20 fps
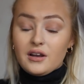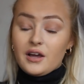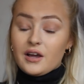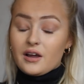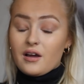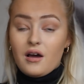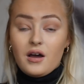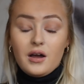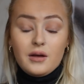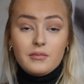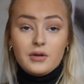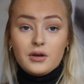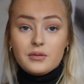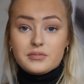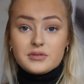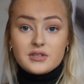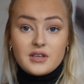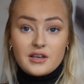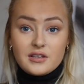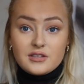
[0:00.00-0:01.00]
Like, I'm
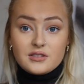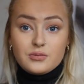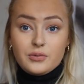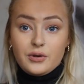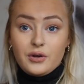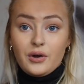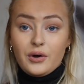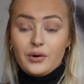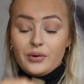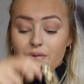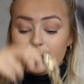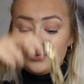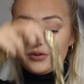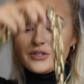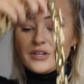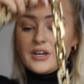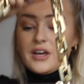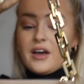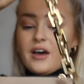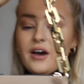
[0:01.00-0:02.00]
obsessed with gold.
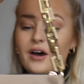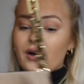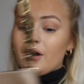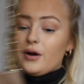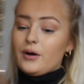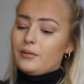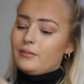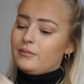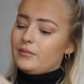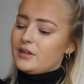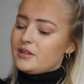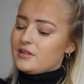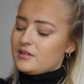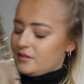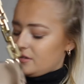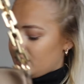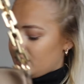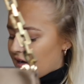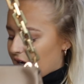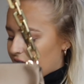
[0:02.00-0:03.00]
And
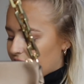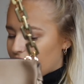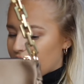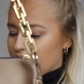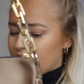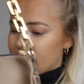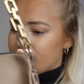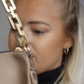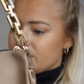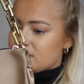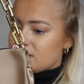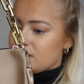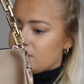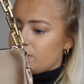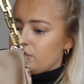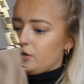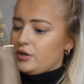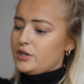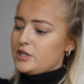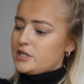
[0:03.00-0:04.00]
I love this
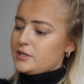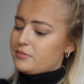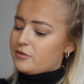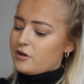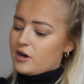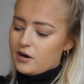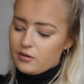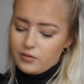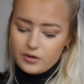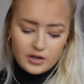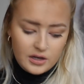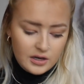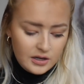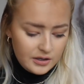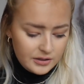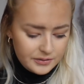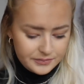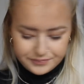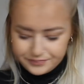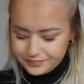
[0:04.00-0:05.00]
little nudie brown
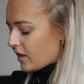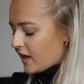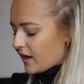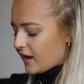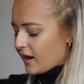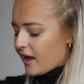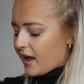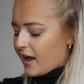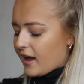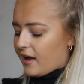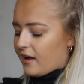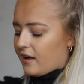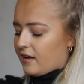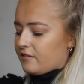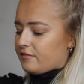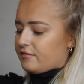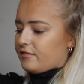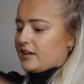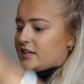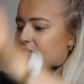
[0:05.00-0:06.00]
colour. Then
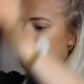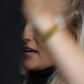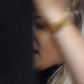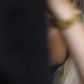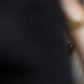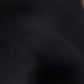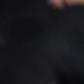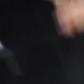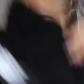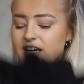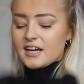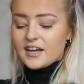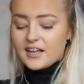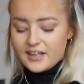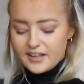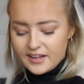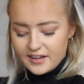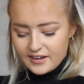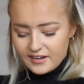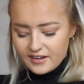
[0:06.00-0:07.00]
have a teddy
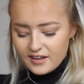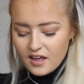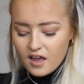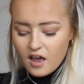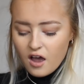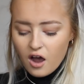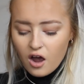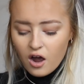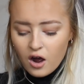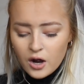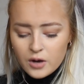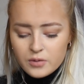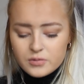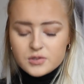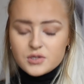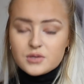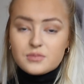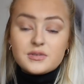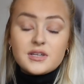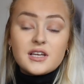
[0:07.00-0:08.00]
jacket. I
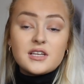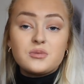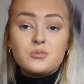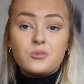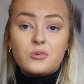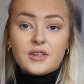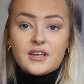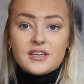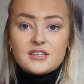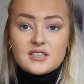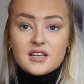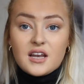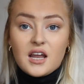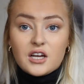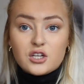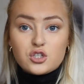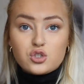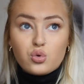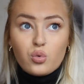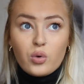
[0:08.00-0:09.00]
was obsessed with these in
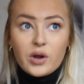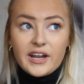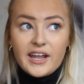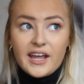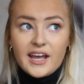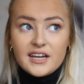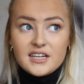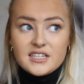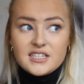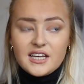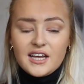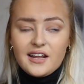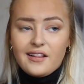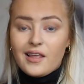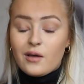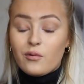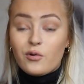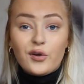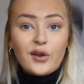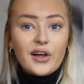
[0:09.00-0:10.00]
like 2018.
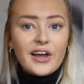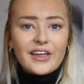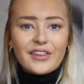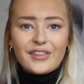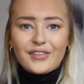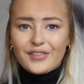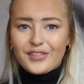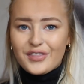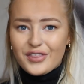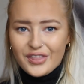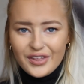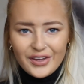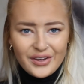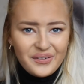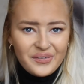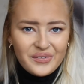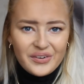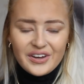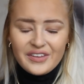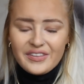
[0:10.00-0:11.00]
They were like the
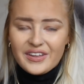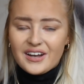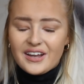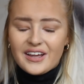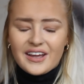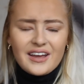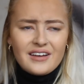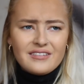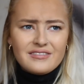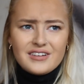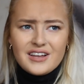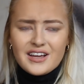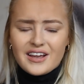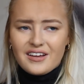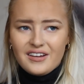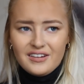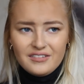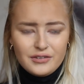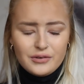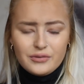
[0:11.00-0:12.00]
thing, weren't they? Like, I feel
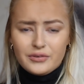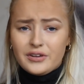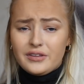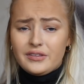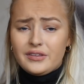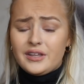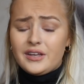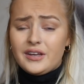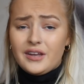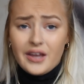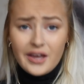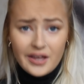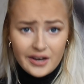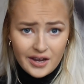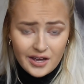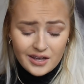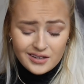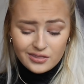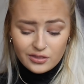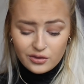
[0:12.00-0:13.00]
like everyone and their nan
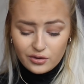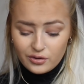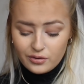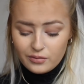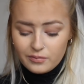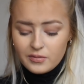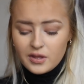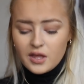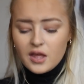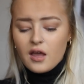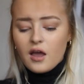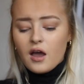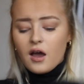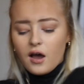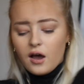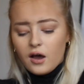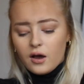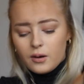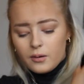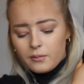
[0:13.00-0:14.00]
had them.
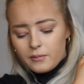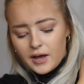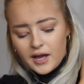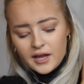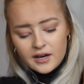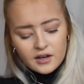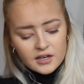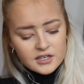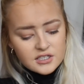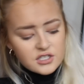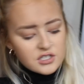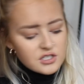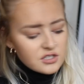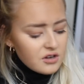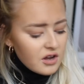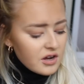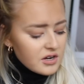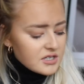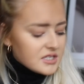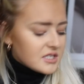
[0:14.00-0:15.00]
And I just
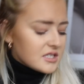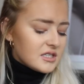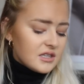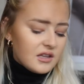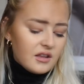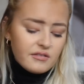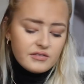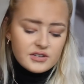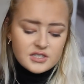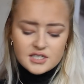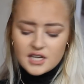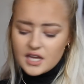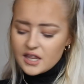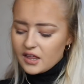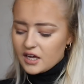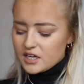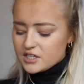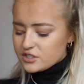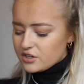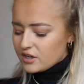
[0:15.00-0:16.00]
noticed the other day
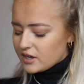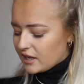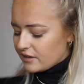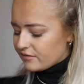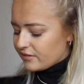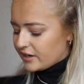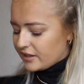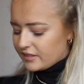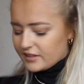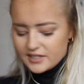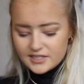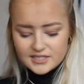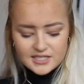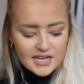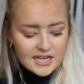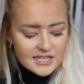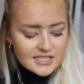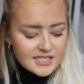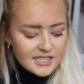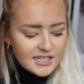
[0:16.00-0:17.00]
that I don't have anything
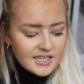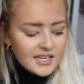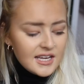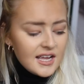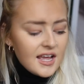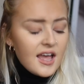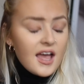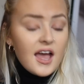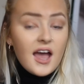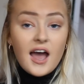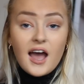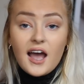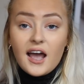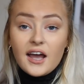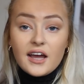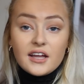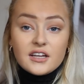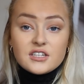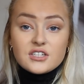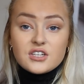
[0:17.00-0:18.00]
teddy.
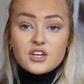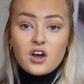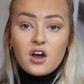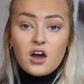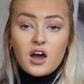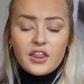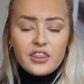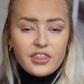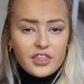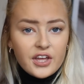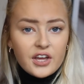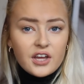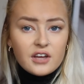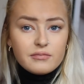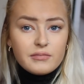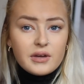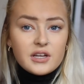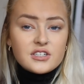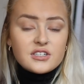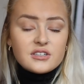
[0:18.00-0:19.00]
And I think
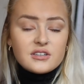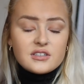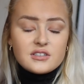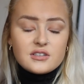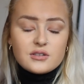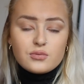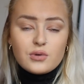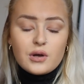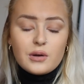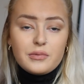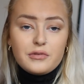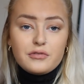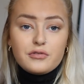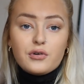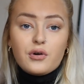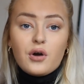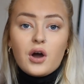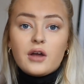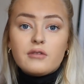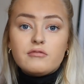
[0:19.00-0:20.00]
I've mentioned this as well
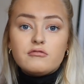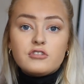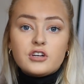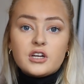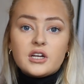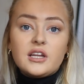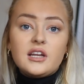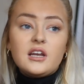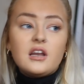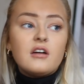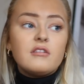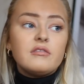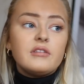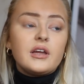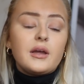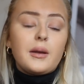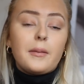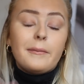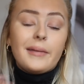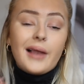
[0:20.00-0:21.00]
before, I'm really
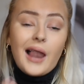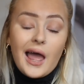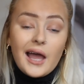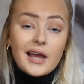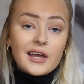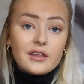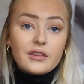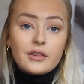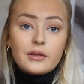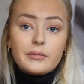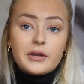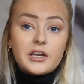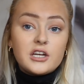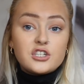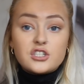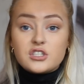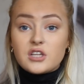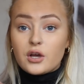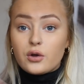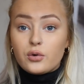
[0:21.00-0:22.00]
loving black at the minute,
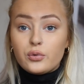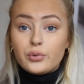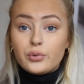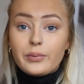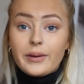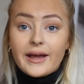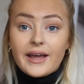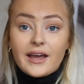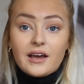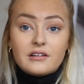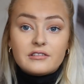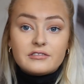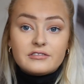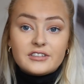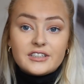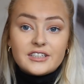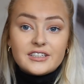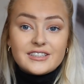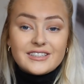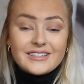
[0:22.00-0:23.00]
just like black
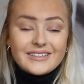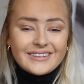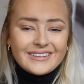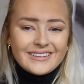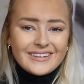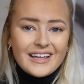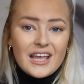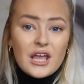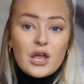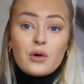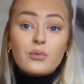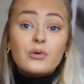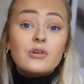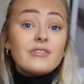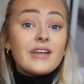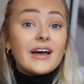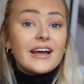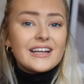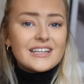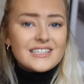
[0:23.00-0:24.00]
outfits
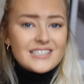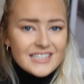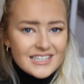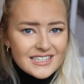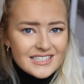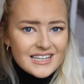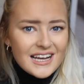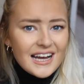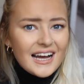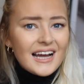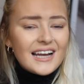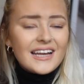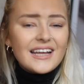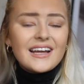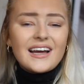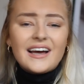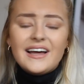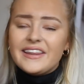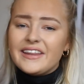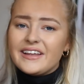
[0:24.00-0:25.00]
with like
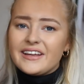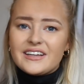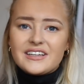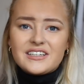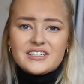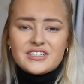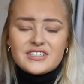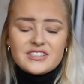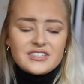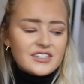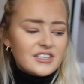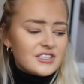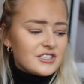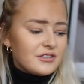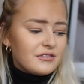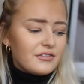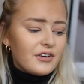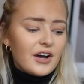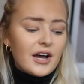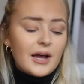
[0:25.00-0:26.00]
detailing. I think it's just such
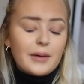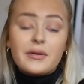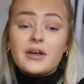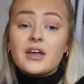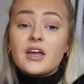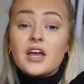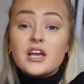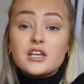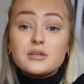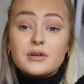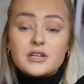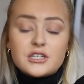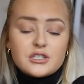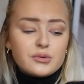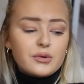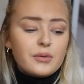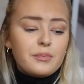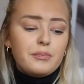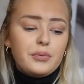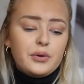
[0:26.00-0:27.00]
a vibe,
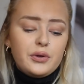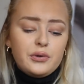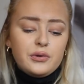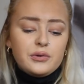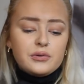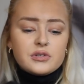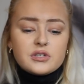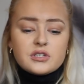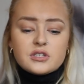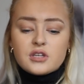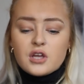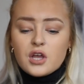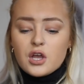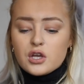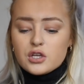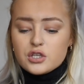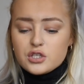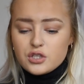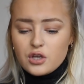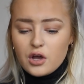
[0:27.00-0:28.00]
especially with boots.
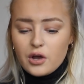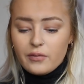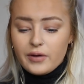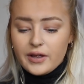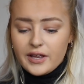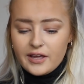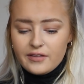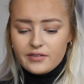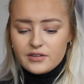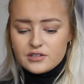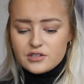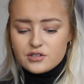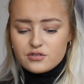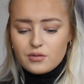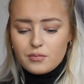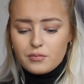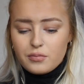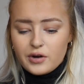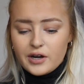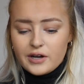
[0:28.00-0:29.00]
So again, this is
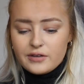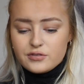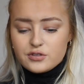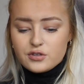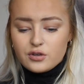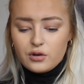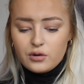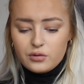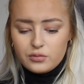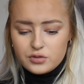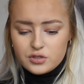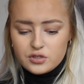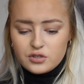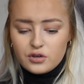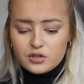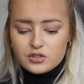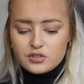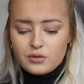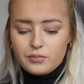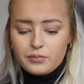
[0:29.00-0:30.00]
from Brave Soul,
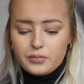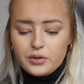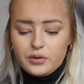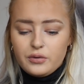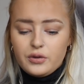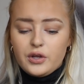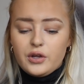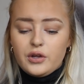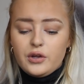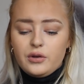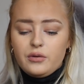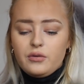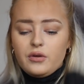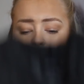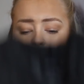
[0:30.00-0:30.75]
stocked on Boohoo.